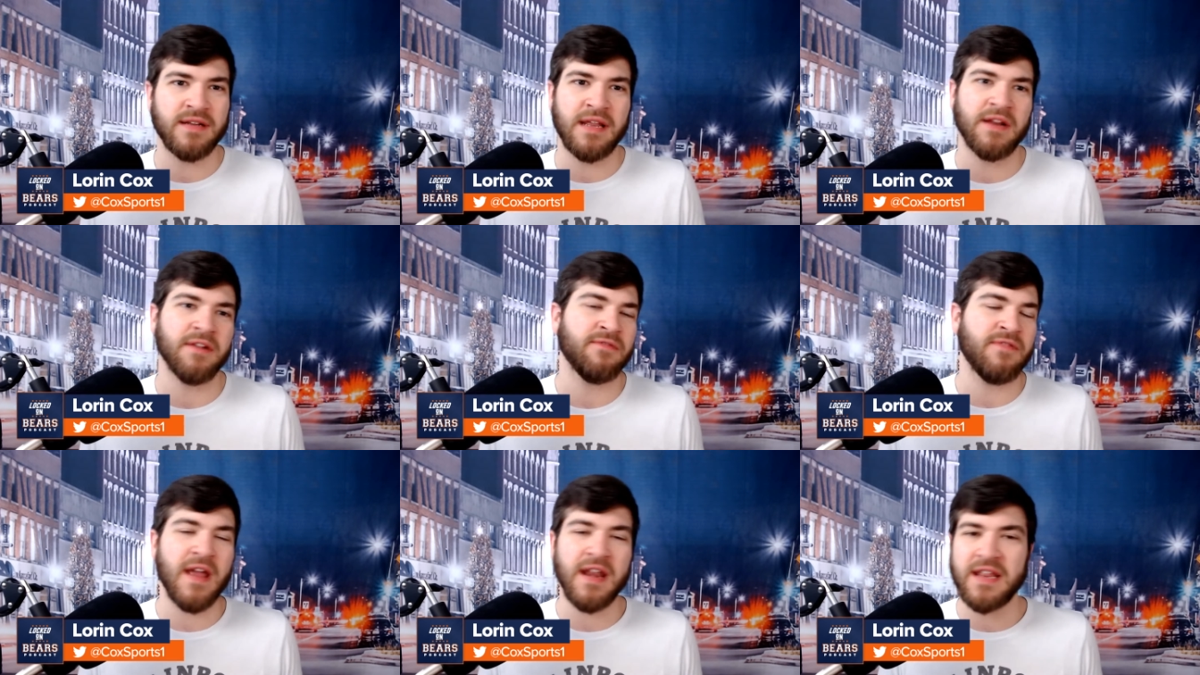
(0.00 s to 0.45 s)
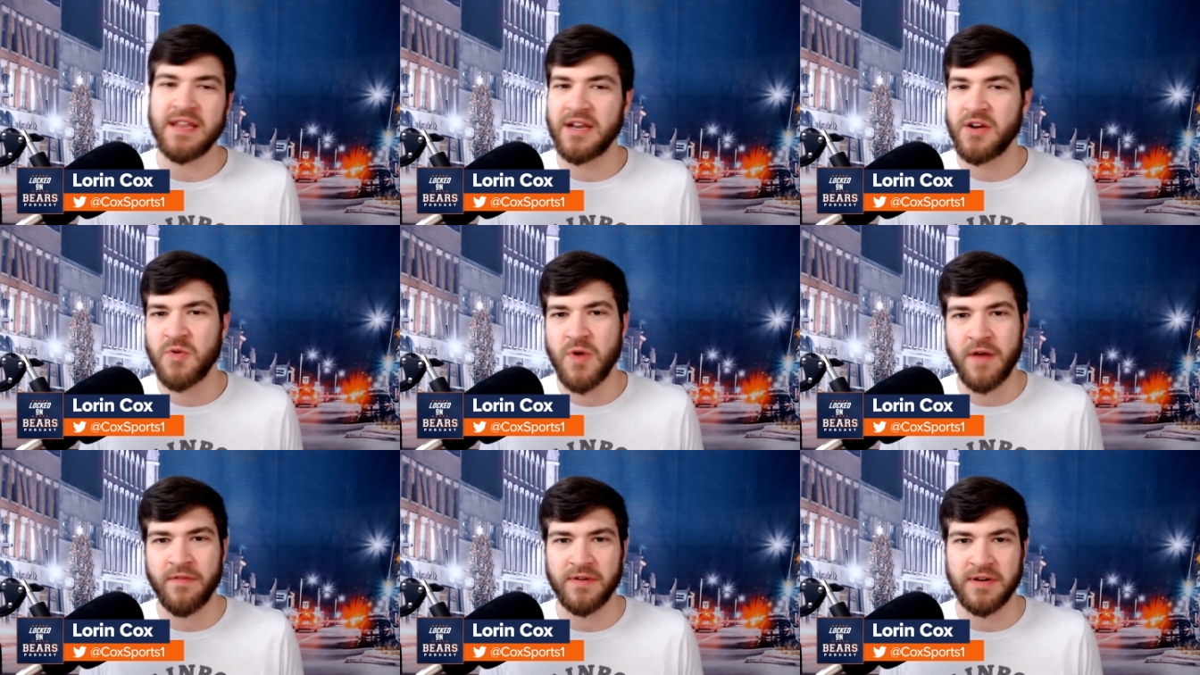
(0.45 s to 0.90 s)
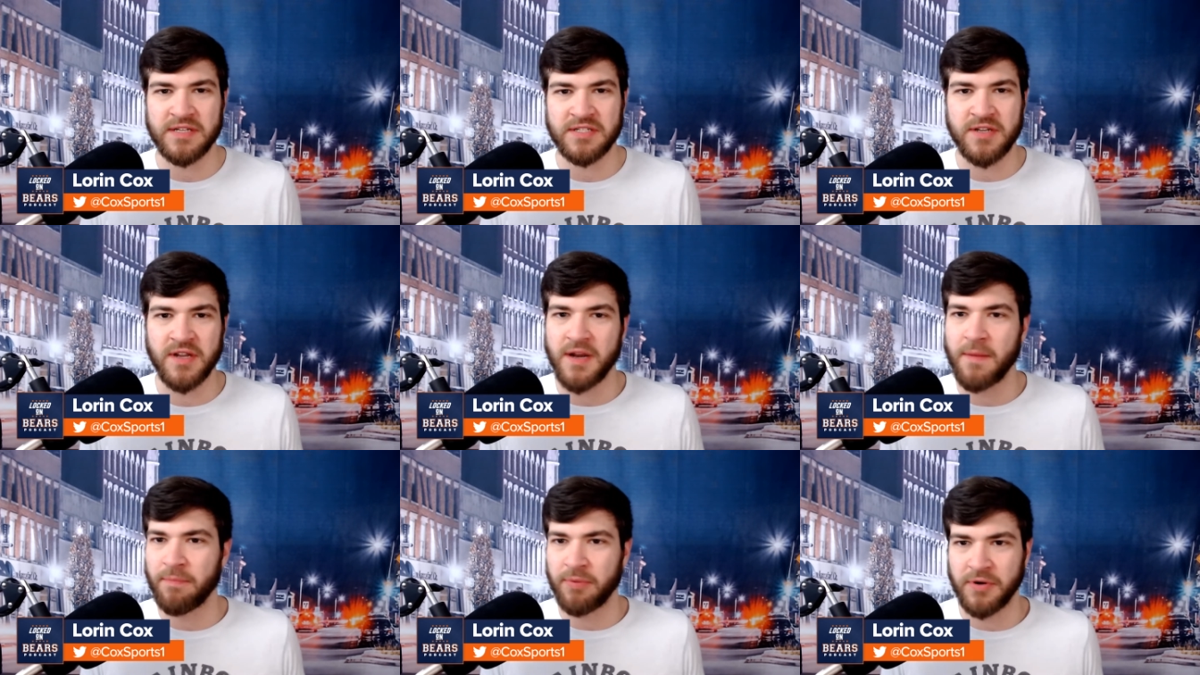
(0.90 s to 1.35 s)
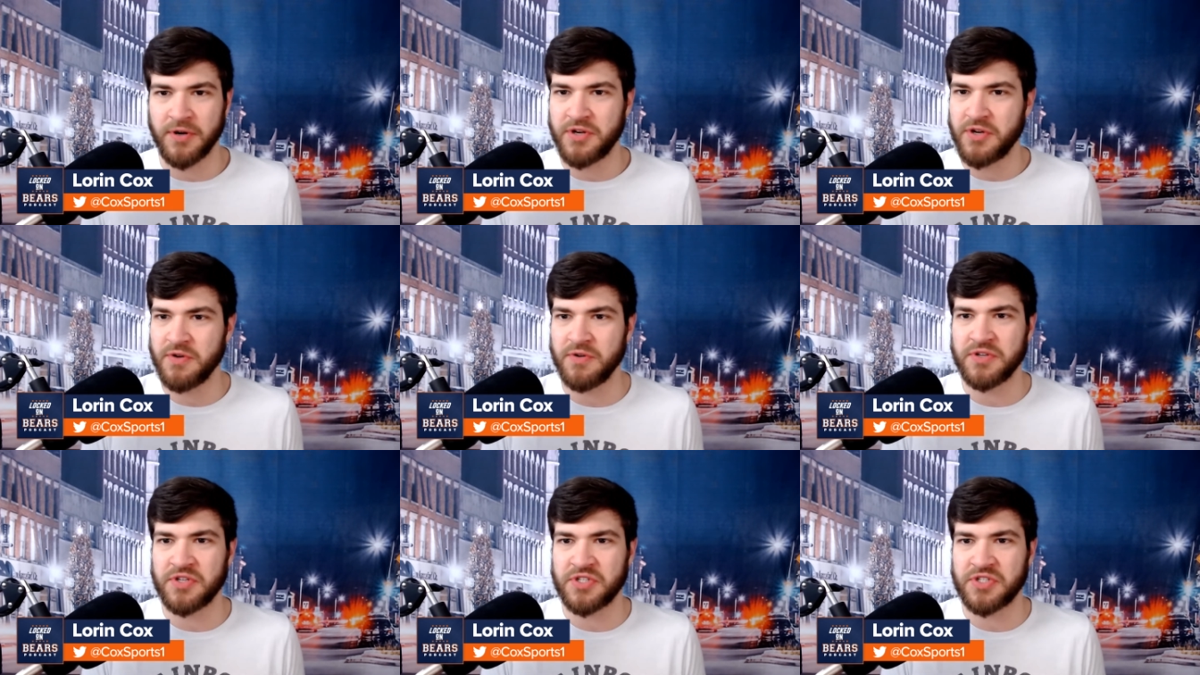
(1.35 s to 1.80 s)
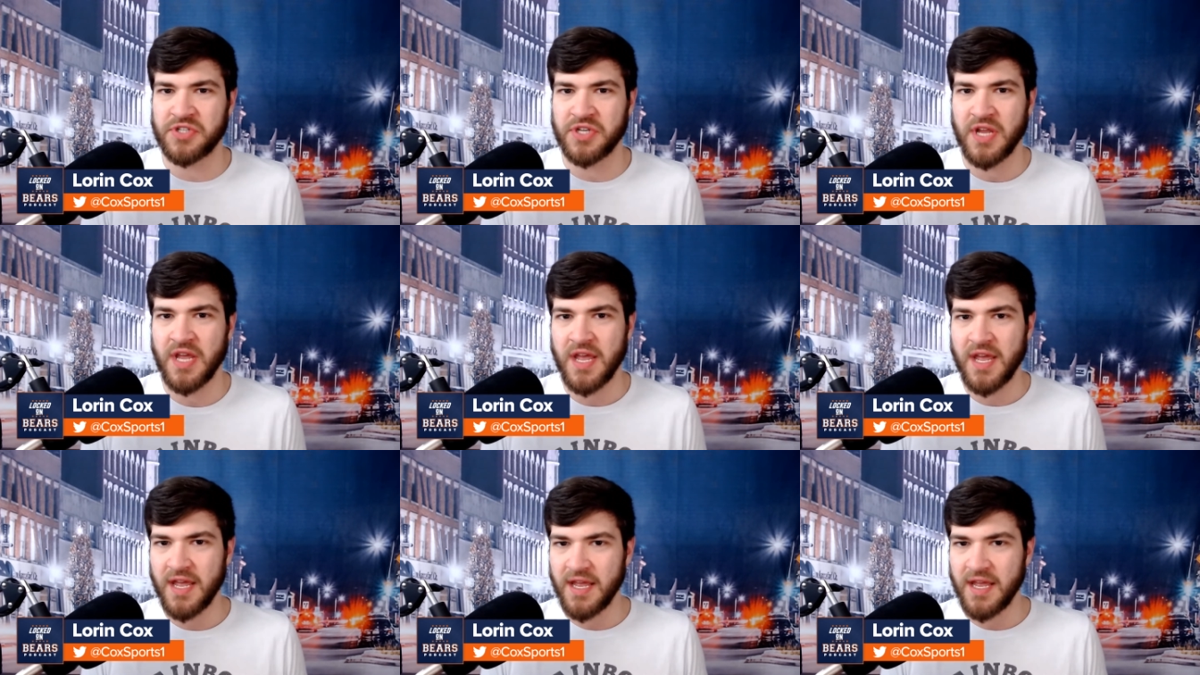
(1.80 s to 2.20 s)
and Ifedi and whoever is going to produce